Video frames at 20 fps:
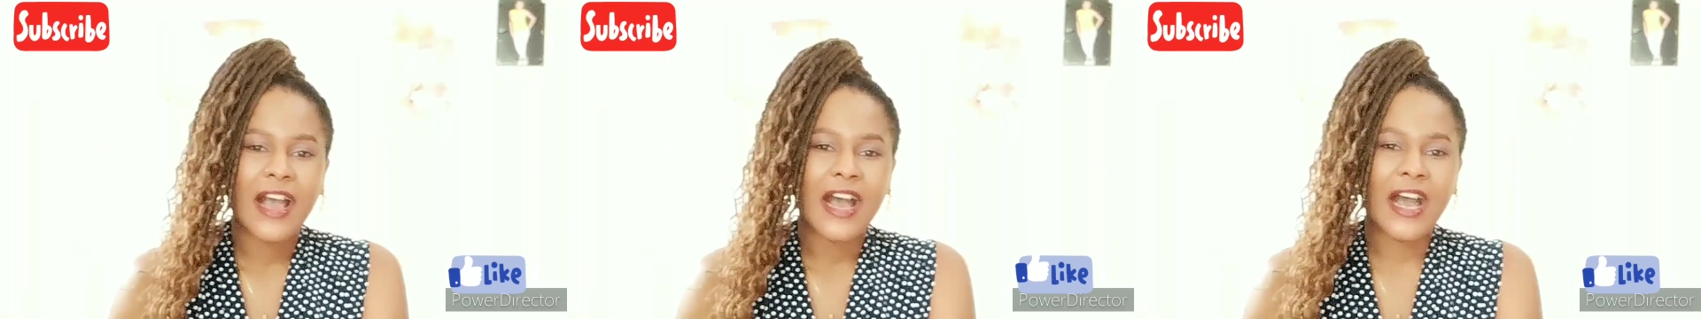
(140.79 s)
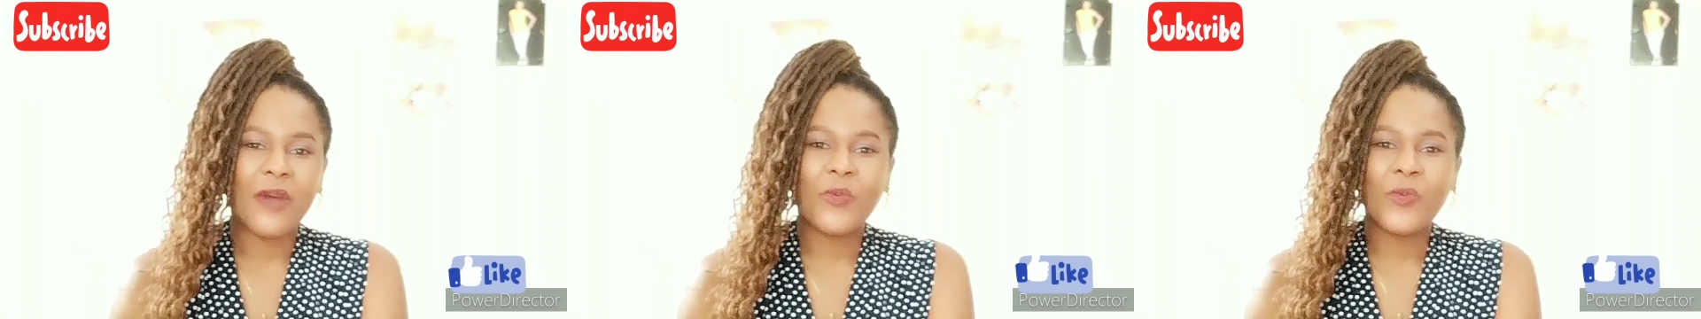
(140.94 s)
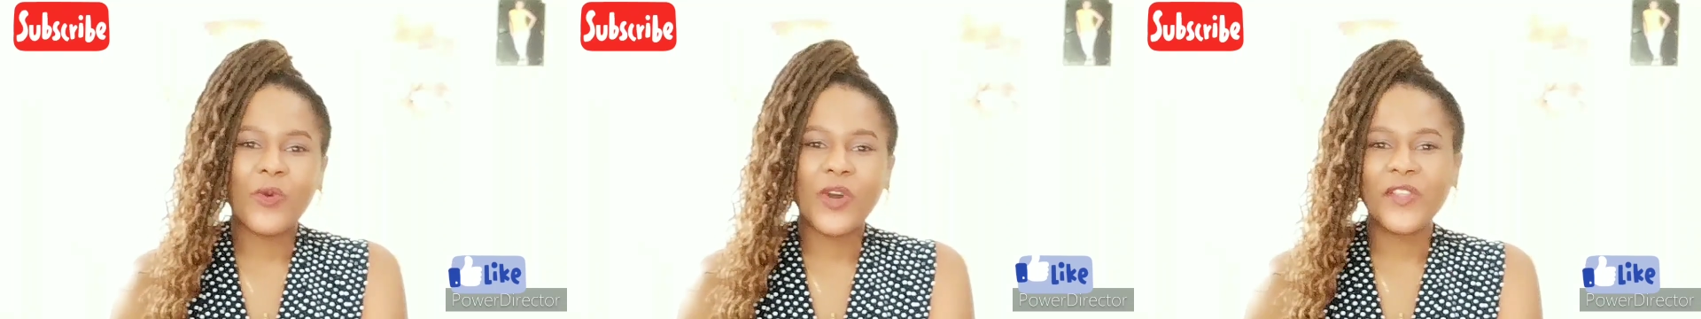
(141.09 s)

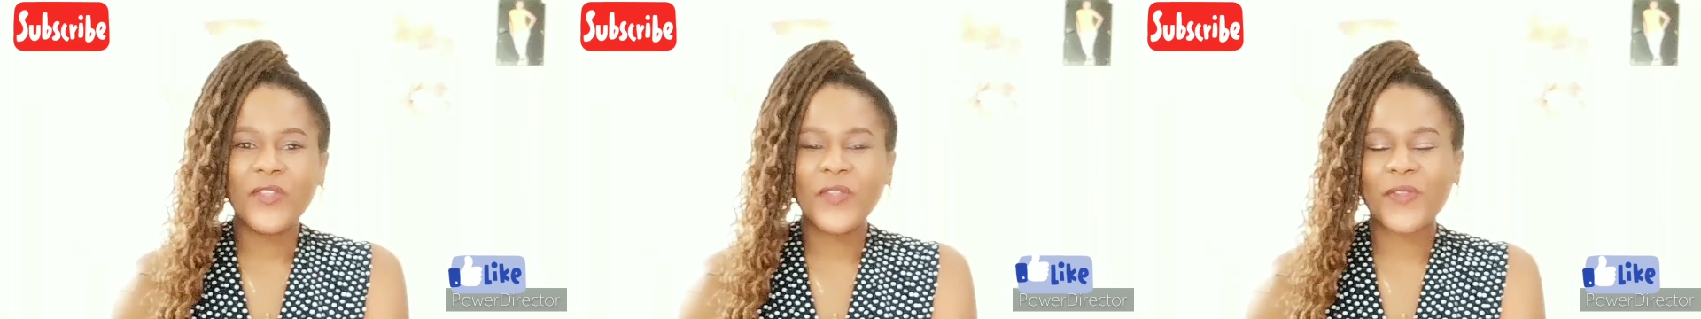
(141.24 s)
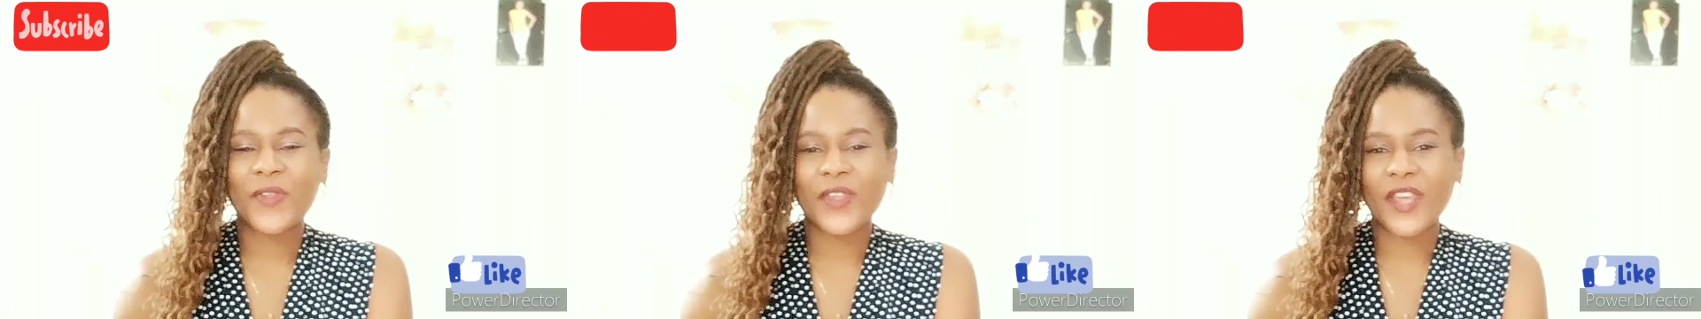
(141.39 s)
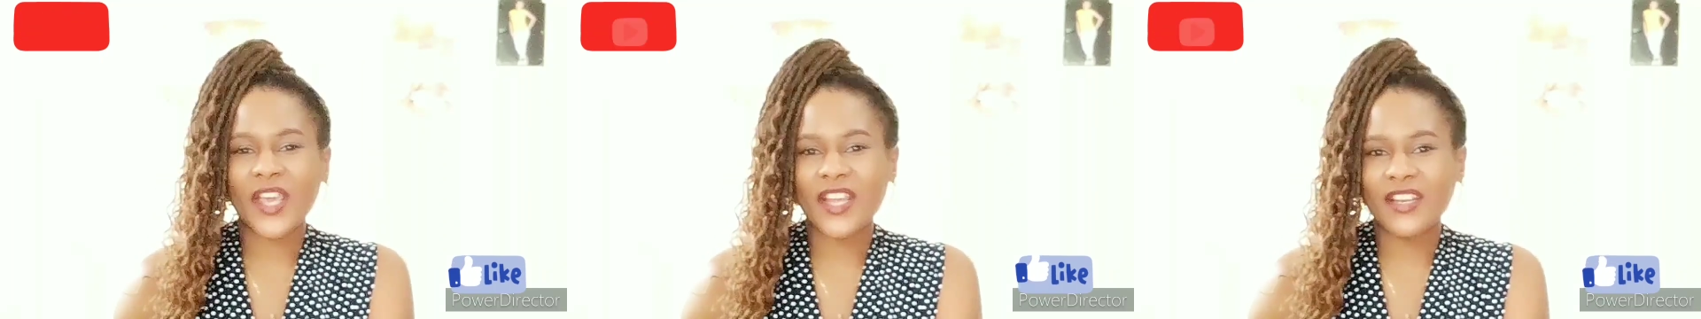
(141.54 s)
And one
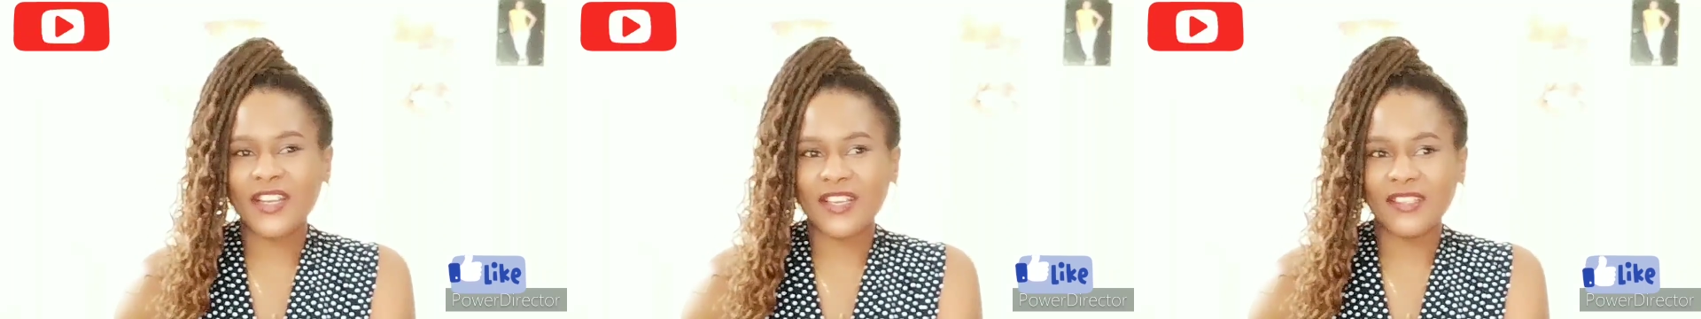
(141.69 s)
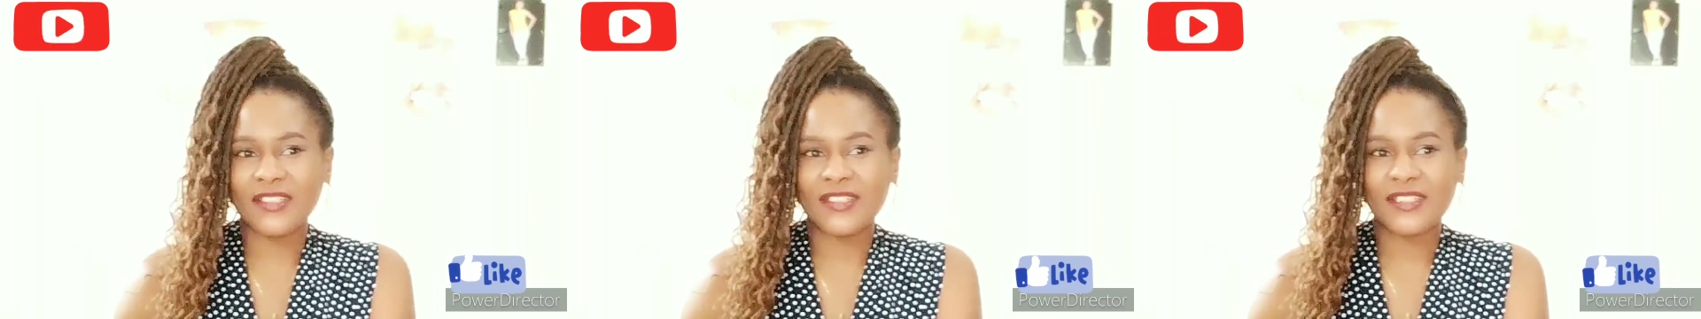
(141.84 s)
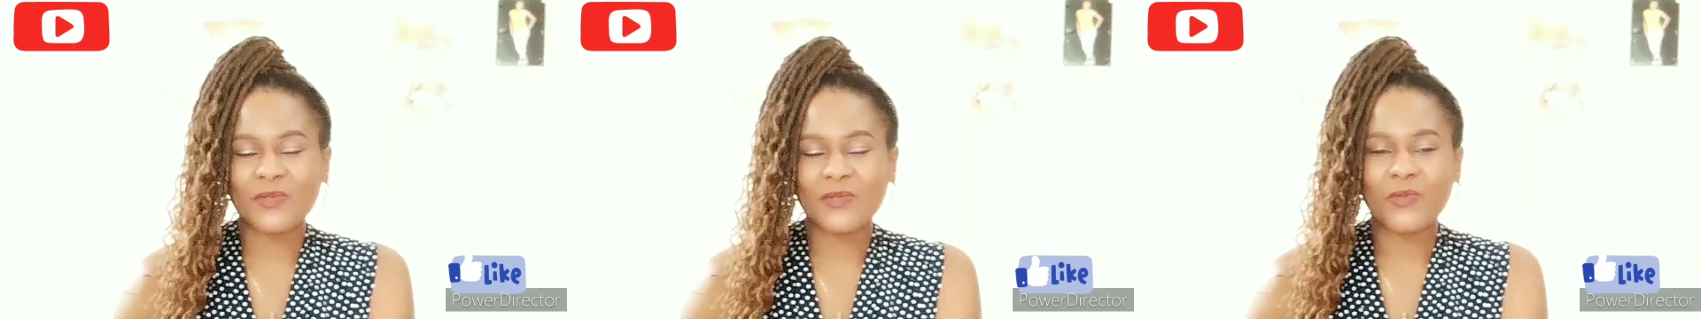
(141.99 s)
thing
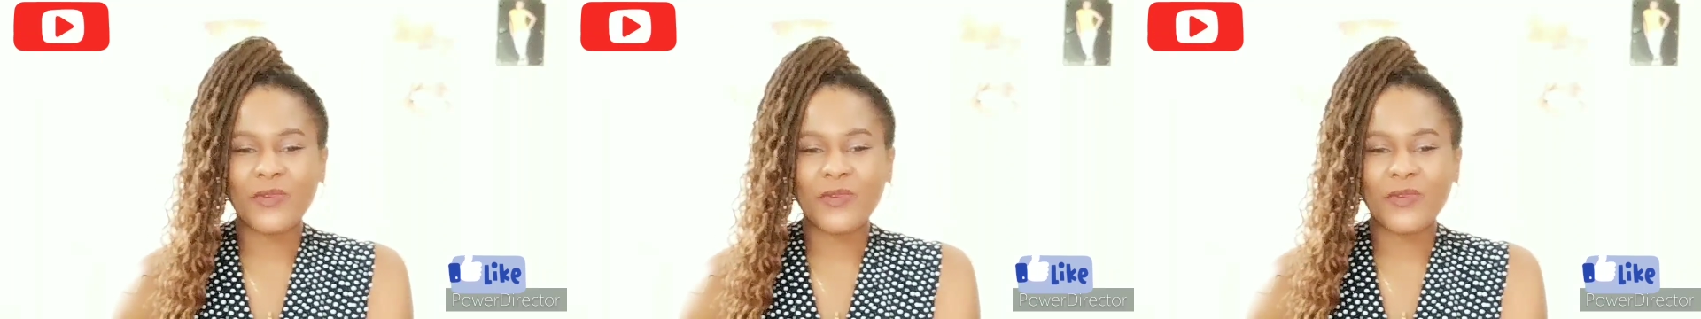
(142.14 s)
is,